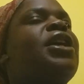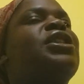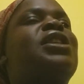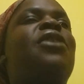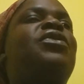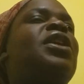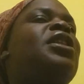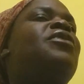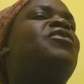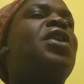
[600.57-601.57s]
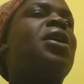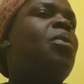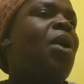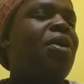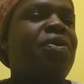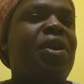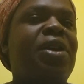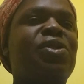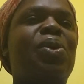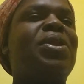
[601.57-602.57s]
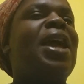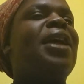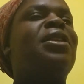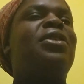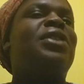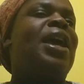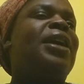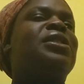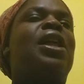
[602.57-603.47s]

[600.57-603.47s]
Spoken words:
He's definitely very wealthy. So at the end of the day, it's